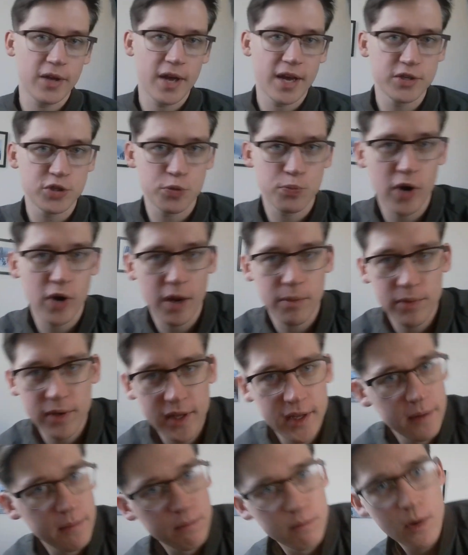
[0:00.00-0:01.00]
as you
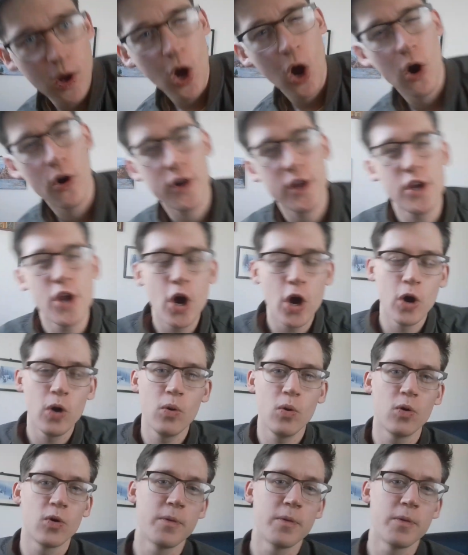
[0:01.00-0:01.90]
probably already know or